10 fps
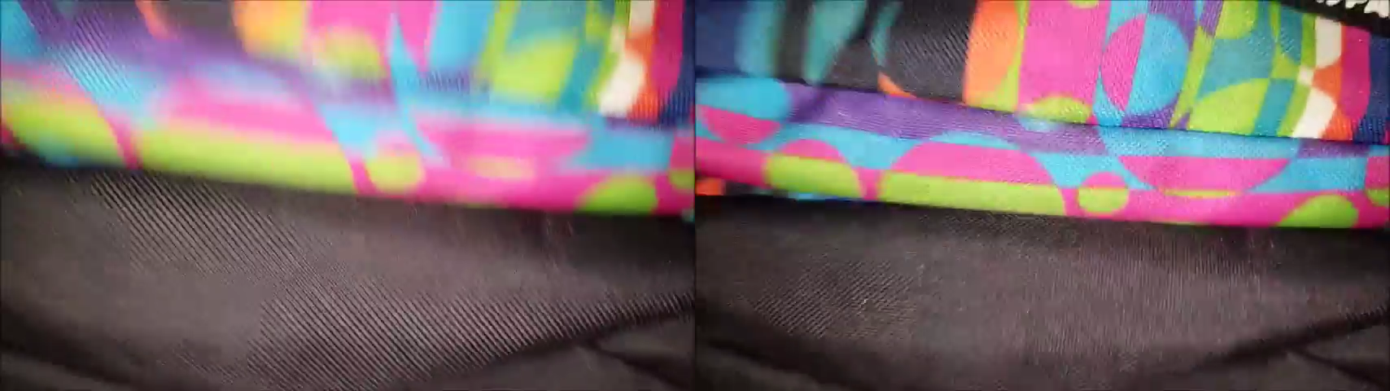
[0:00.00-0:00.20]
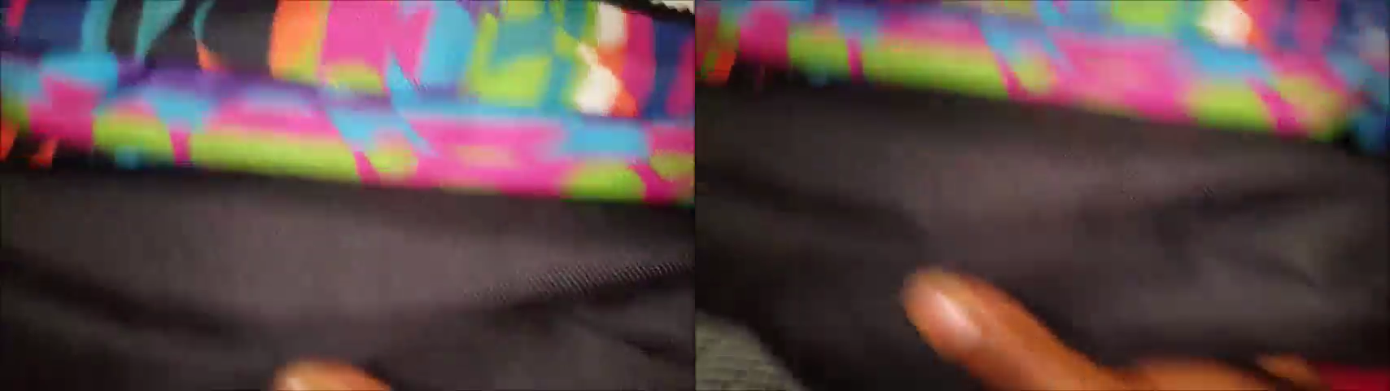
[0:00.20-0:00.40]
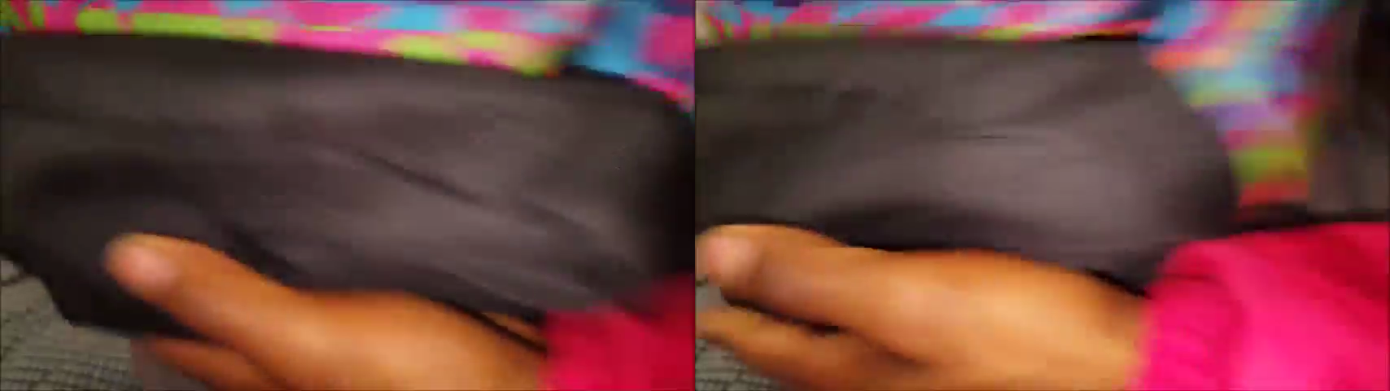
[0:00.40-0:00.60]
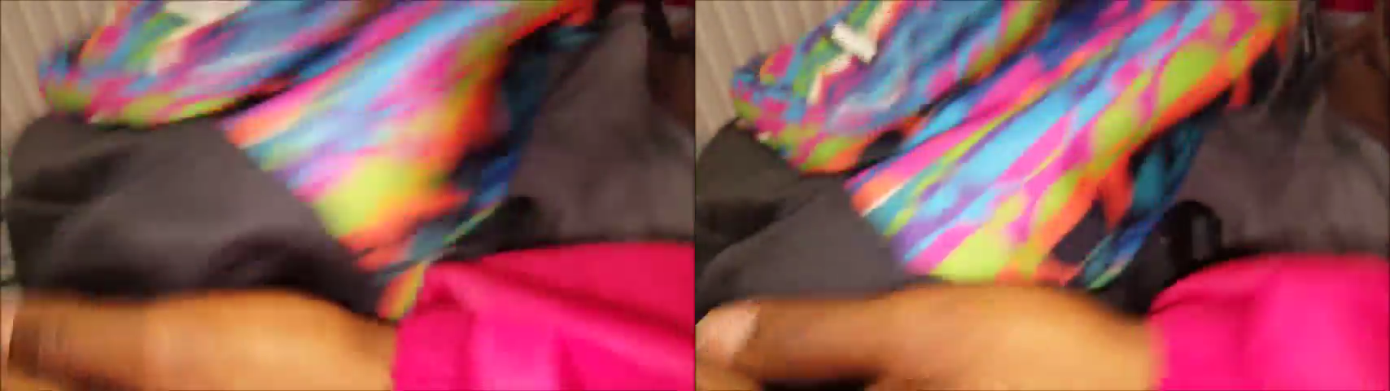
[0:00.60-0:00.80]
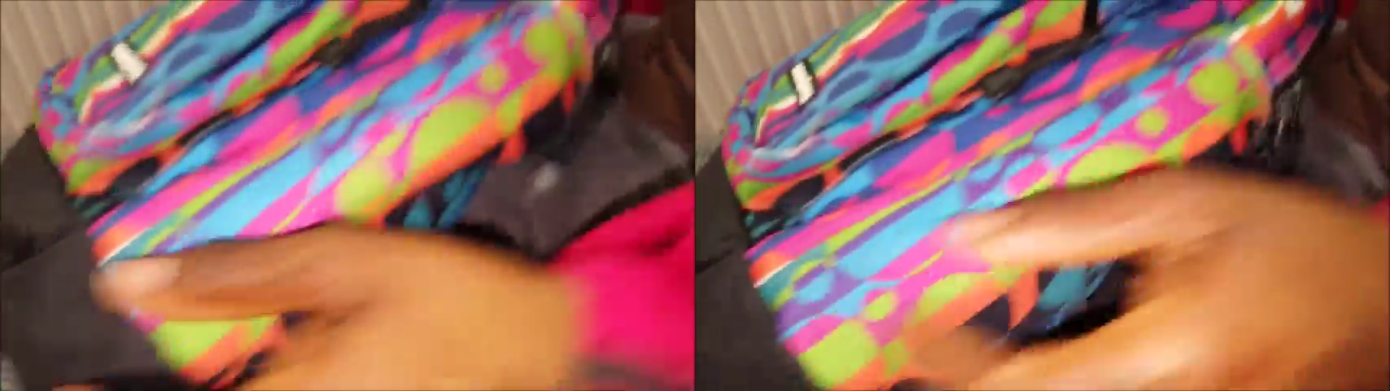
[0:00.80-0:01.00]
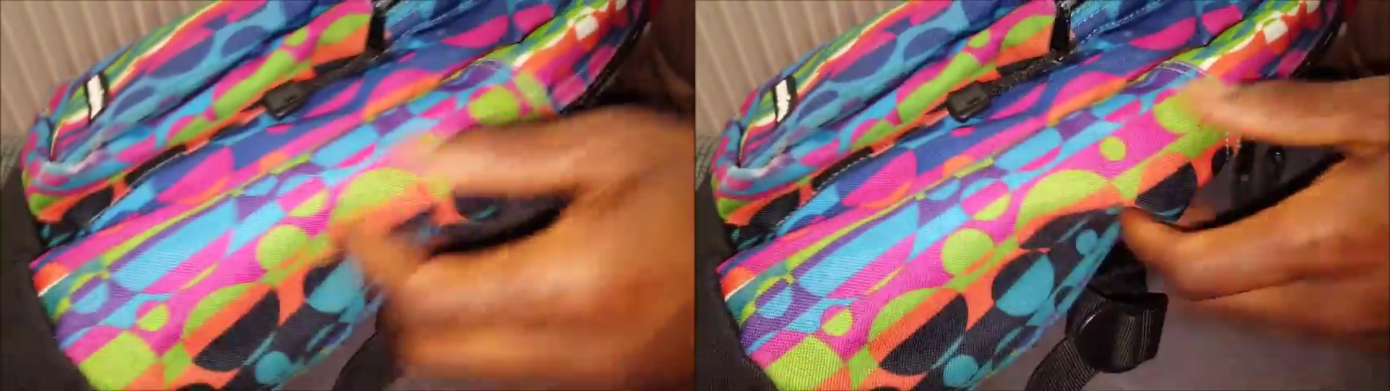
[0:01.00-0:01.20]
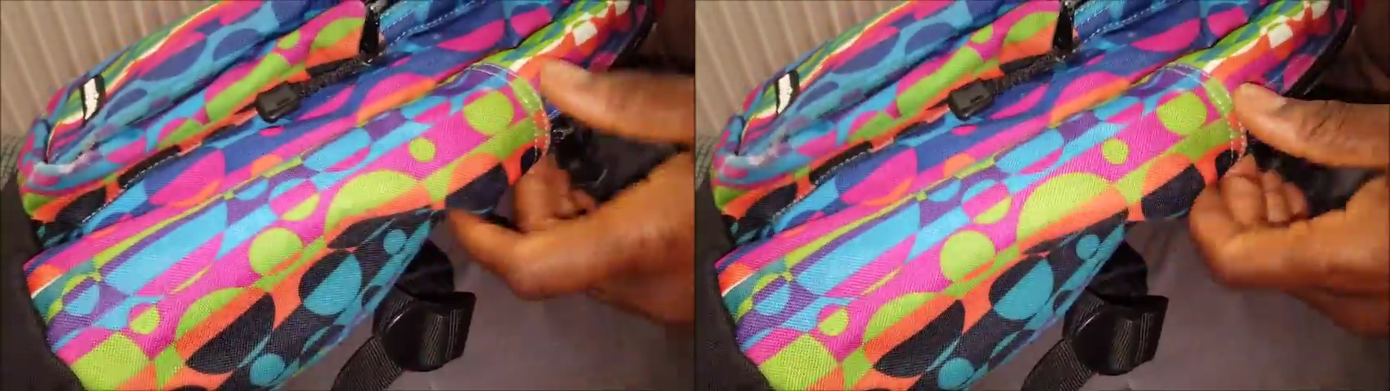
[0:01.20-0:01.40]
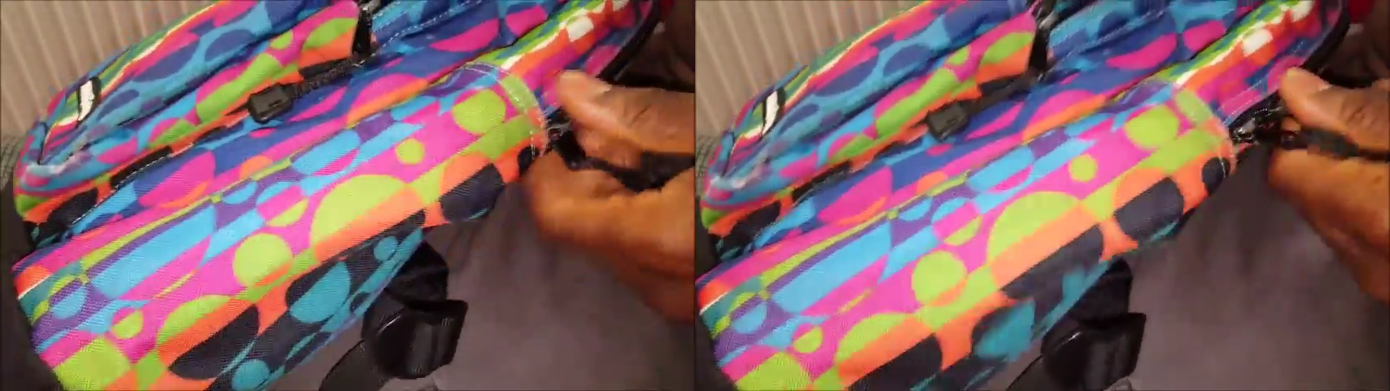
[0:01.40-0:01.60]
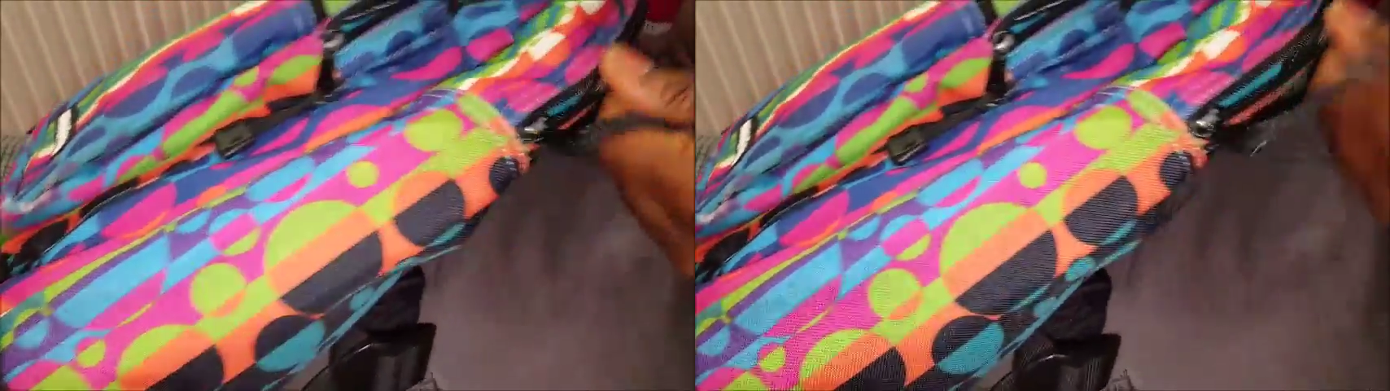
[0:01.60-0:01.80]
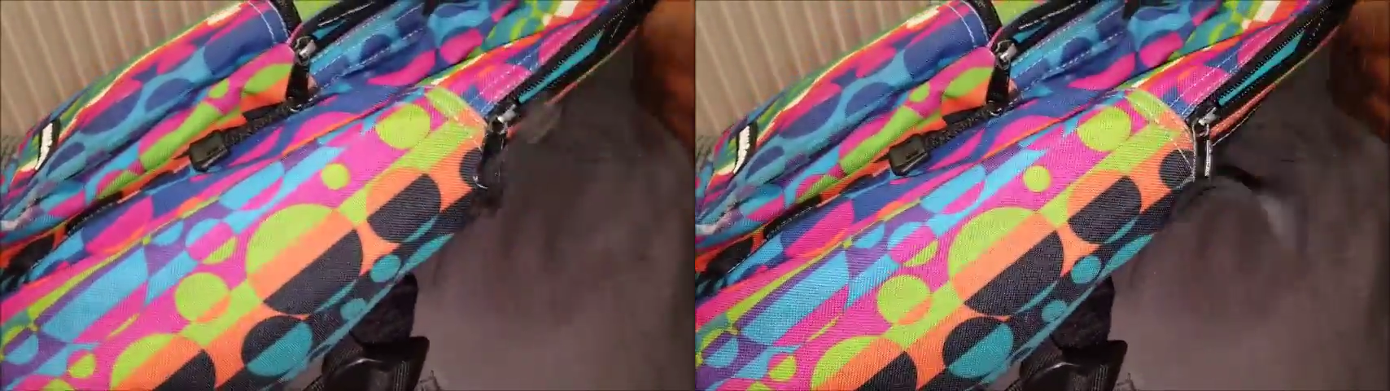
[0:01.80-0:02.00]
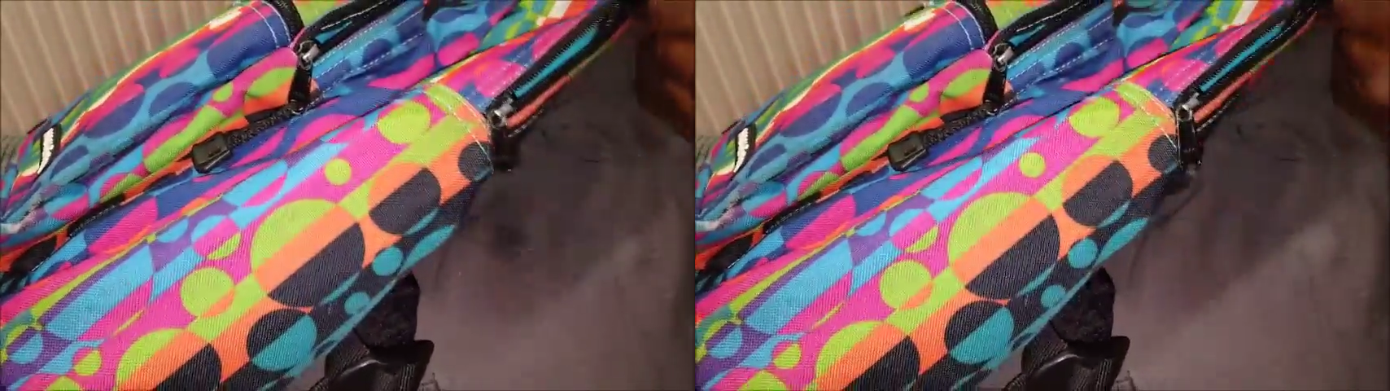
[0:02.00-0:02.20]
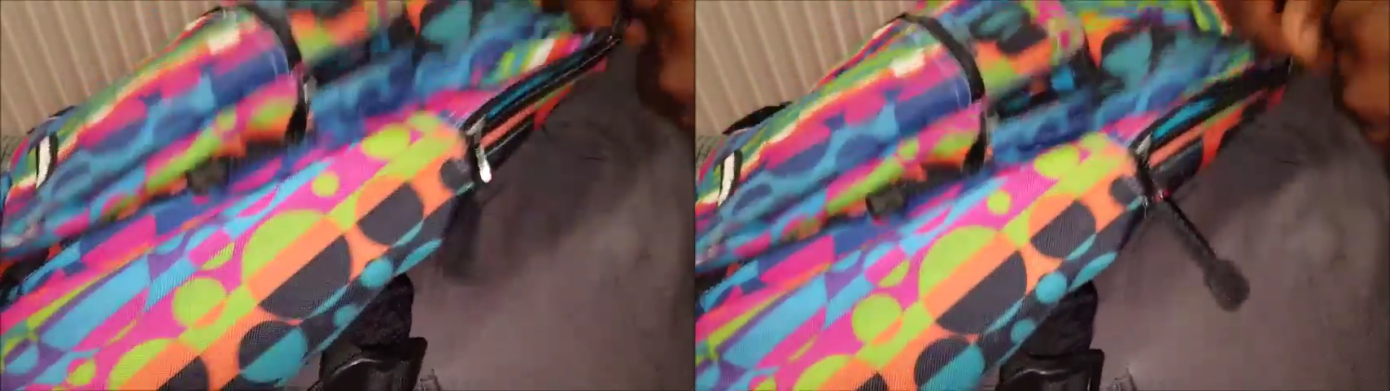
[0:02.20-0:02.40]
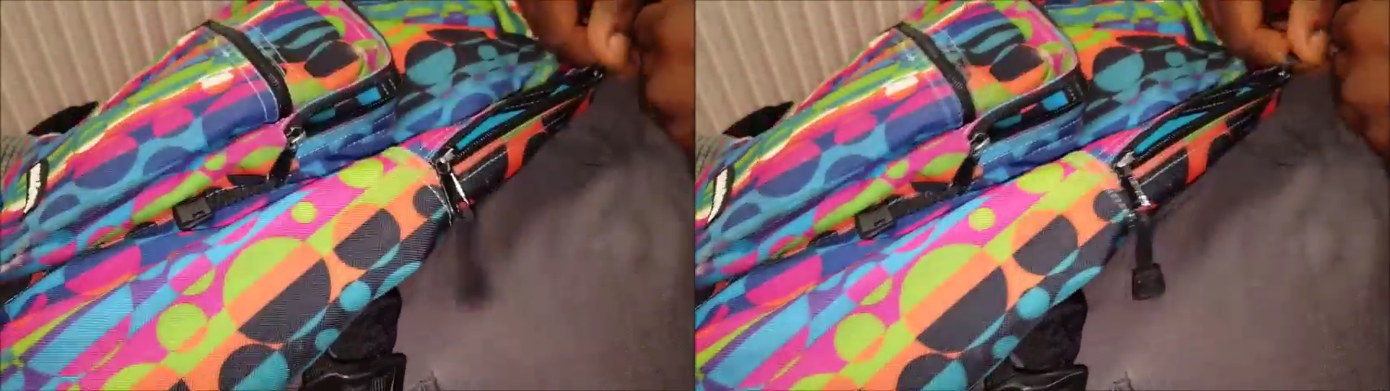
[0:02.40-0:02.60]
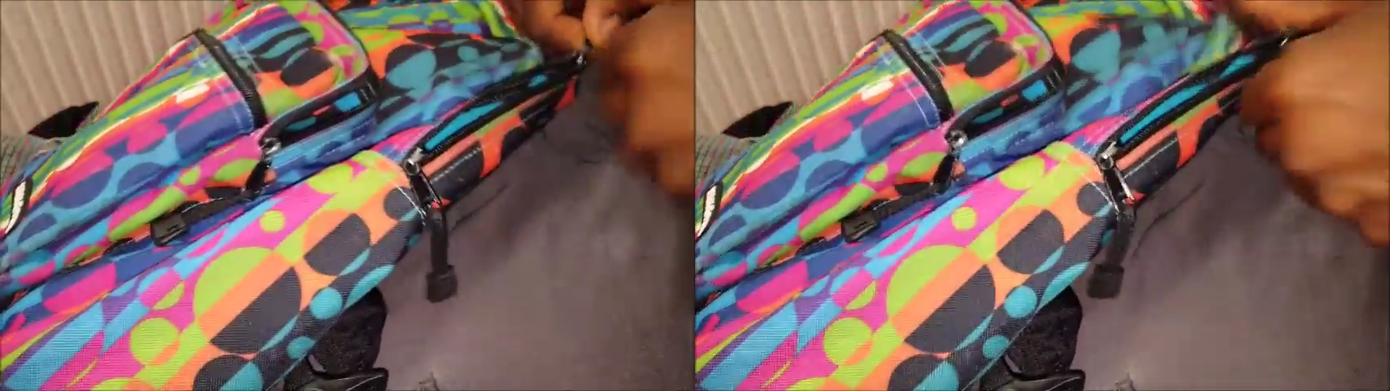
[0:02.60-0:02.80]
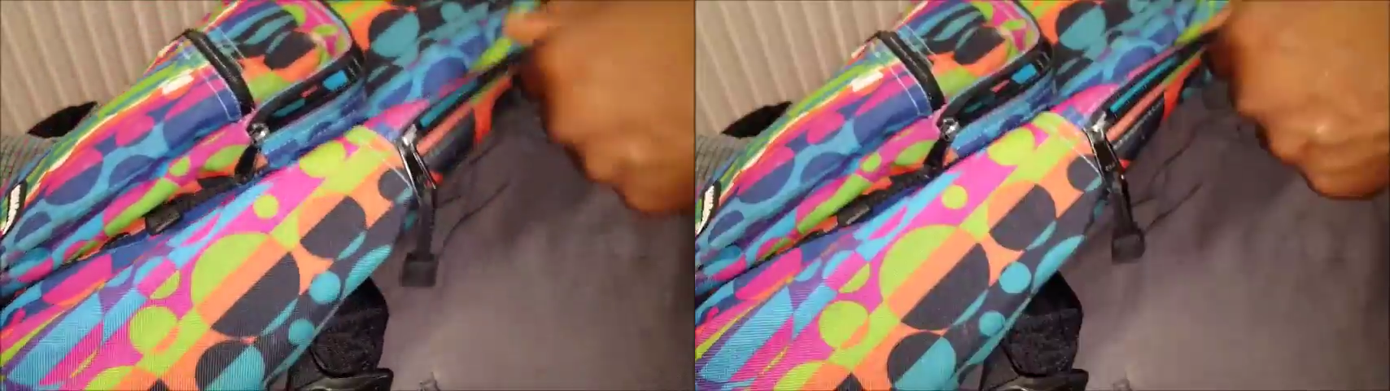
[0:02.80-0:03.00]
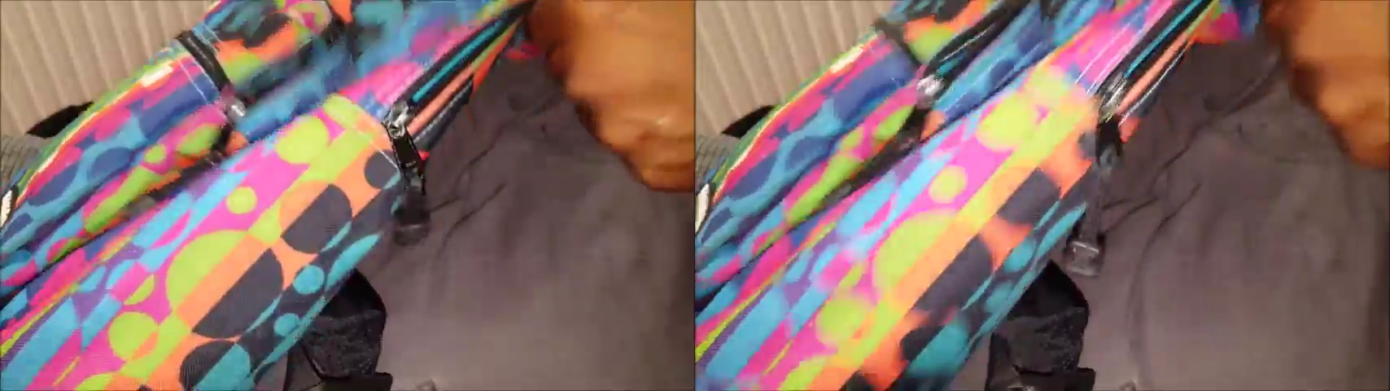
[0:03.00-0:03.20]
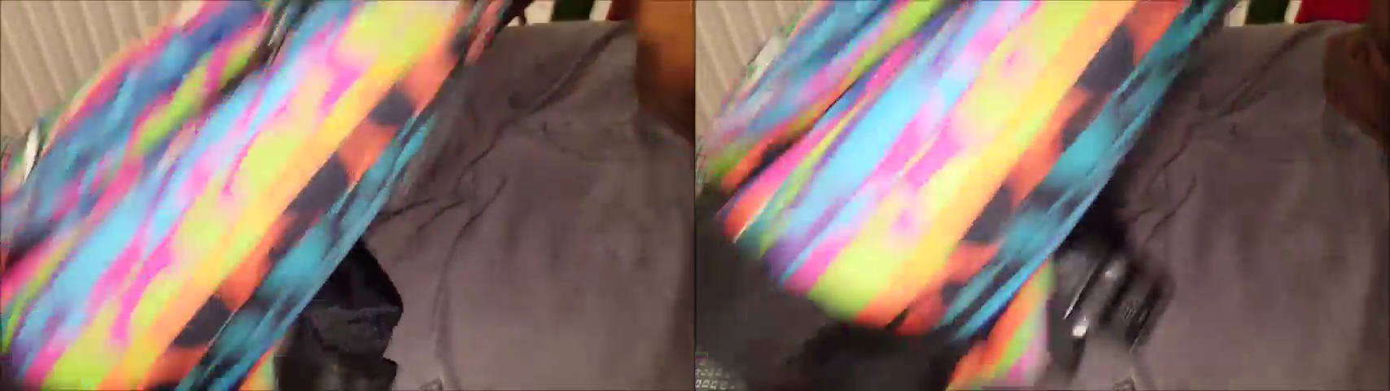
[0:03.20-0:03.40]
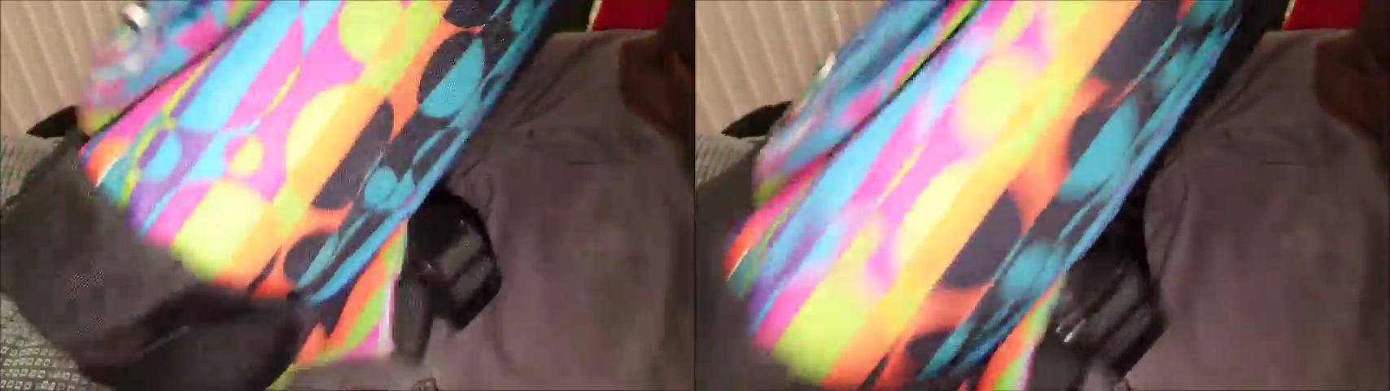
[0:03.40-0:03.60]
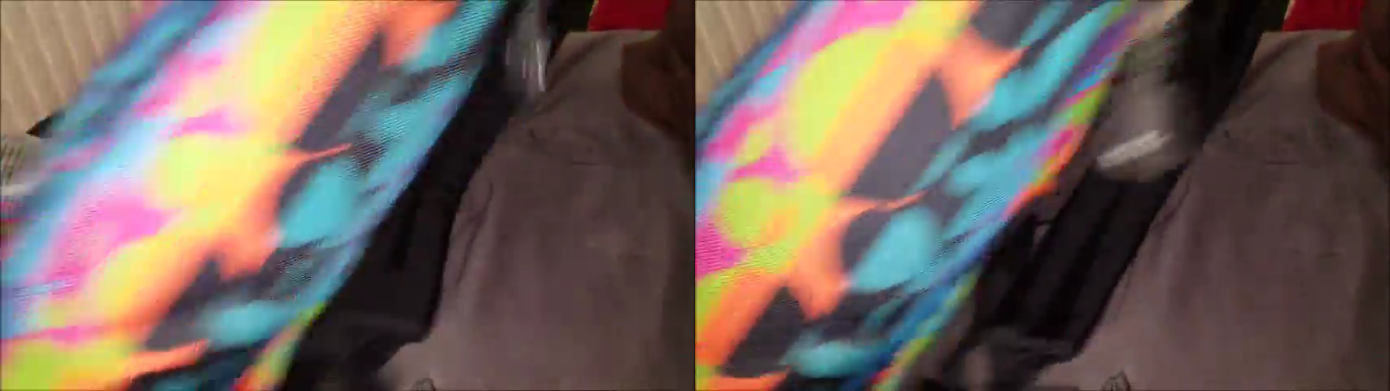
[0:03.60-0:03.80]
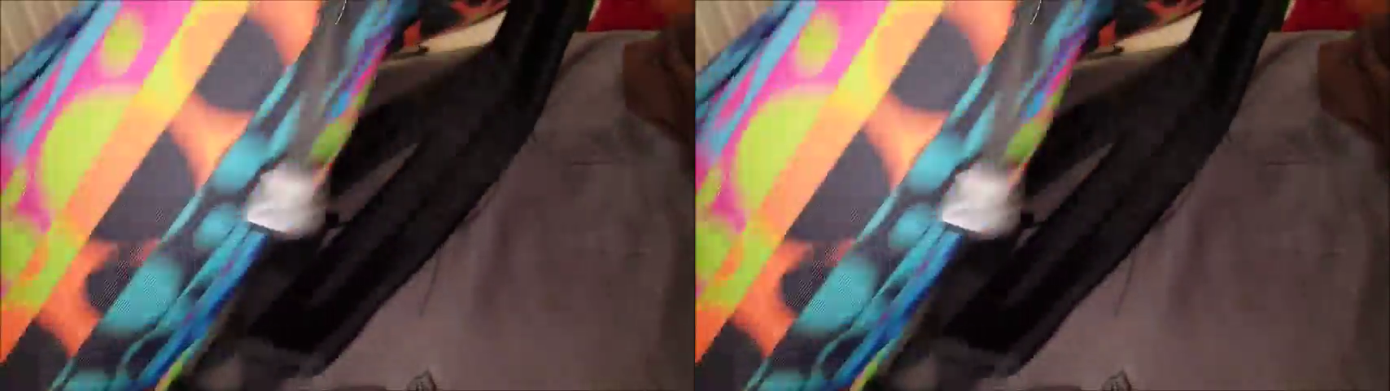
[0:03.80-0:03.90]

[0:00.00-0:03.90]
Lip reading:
[unreadable: no face in view]